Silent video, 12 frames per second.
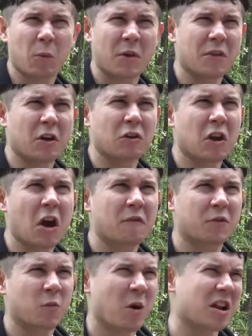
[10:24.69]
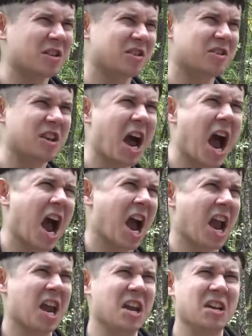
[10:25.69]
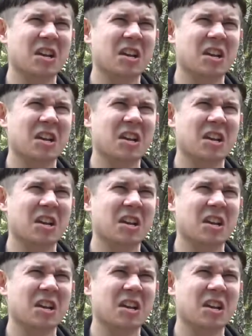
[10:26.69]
when their loved ones die.